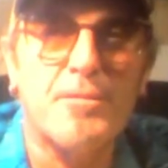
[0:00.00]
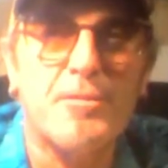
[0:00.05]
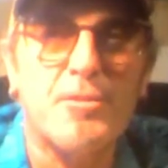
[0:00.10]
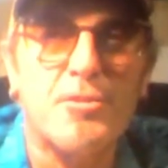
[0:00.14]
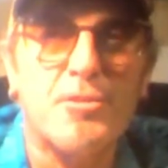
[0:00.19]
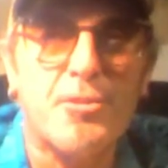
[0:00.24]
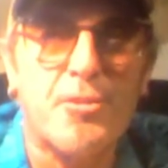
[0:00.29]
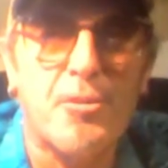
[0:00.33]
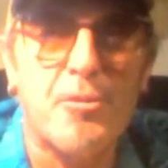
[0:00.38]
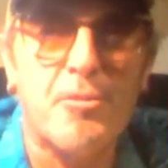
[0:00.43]

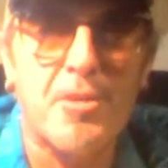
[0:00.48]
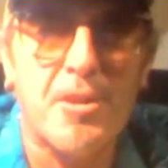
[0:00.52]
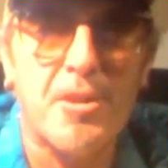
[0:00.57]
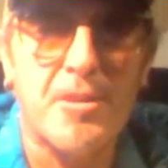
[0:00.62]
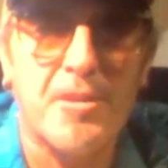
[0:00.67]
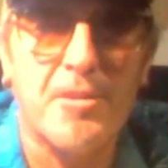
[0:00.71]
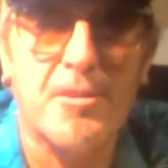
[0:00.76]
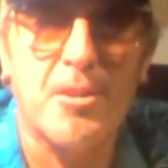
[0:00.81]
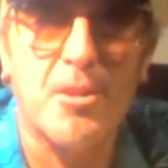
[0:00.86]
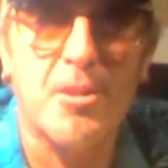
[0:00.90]
scrutiny than
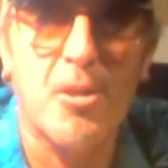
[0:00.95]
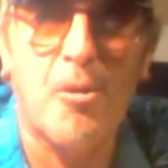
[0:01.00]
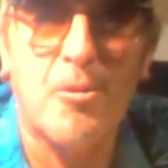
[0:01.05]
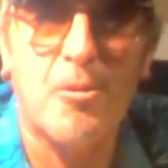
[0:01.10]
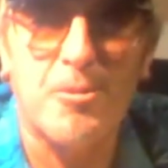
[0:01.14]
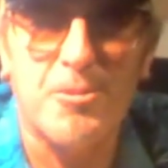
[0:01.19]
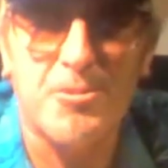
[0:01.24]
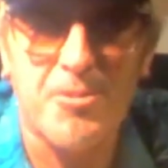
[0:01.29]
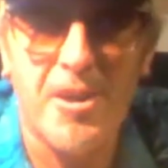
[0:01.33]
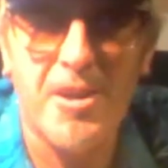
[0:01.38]
the
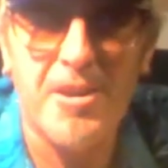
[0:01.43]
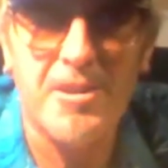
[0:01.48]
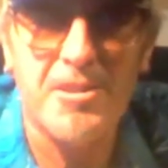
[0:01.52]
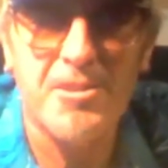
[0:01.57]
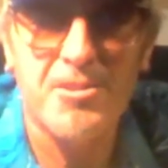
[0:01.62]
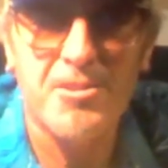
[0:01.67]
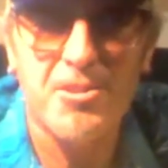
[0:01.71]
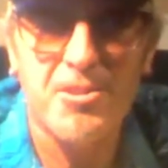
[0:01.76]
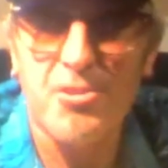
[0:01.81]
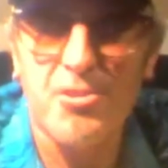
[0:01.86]
locals, right? And
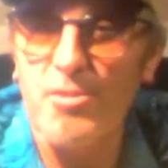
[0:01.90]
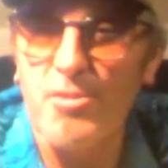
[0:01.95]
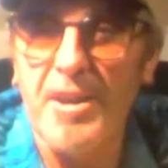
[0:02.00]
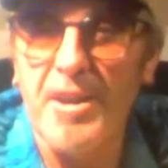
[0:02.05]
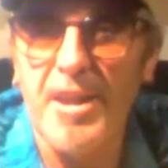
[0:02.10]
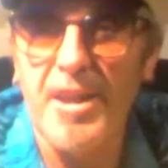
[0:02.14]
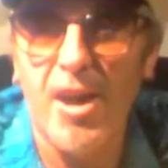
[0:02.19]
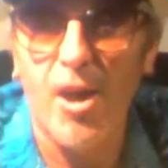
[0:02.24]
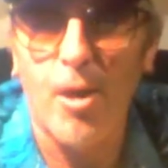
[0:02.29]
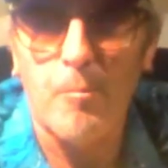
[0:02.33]
he's just trying
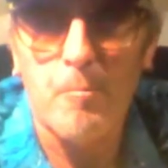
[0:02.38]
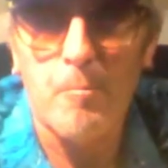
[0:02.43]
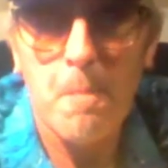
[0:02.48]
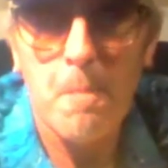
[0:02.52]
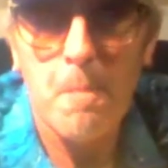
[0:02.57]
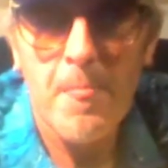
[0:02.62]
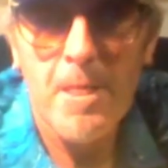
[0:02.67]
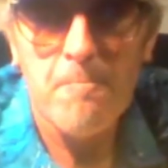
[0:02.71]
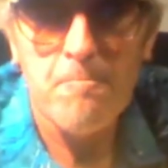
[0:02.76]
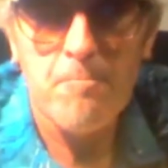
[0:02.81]
to help.
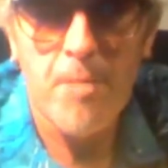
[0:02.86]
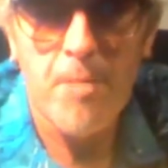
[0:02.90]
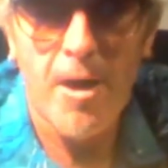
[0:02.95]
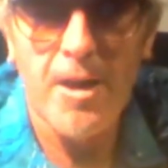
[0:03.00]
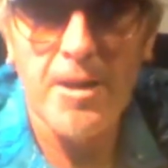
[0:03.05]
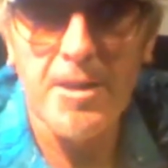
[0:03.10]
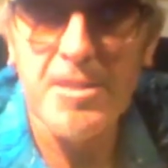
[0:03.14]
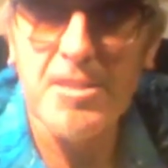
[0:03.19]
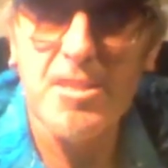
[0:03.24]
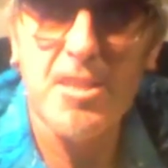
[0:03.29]

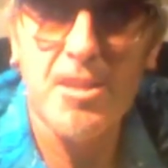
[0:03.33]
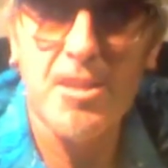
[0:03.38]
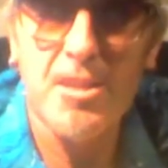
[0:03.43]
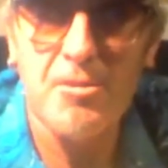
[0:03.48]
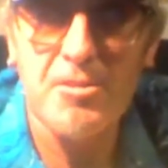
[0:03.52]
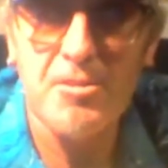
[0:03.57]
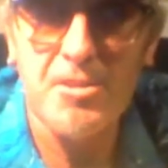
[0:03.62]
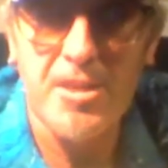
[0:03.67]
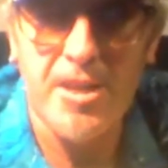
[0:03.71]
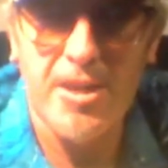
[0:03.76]
But at least he
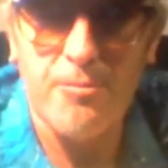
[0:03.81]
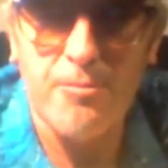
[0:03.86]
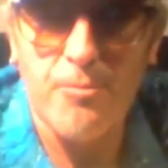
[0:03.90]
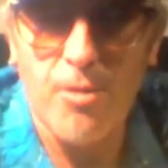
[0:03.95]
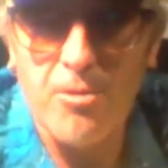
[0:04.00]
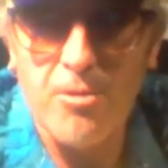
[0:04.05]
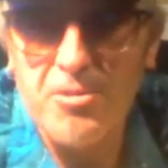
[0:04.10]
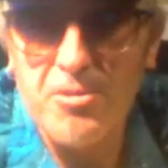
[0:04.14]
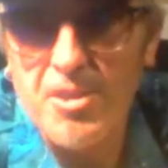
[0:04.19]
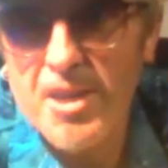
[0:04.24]
knows the
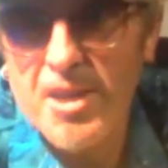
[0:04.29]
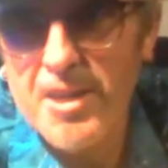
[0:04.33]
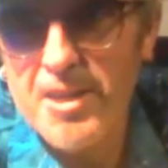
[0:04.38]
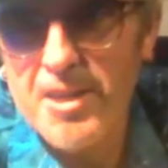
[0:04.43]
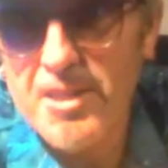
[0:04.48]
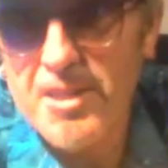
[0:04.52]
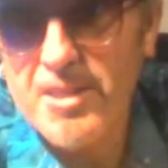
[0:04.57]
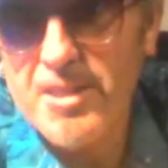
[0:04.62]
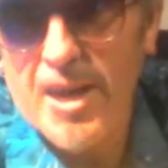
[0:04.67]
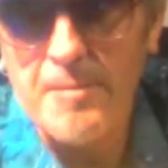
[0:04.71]
inroads to get
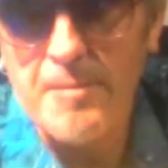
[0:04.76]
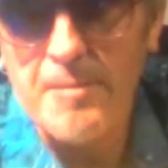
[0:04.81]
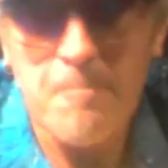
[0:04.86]
it done.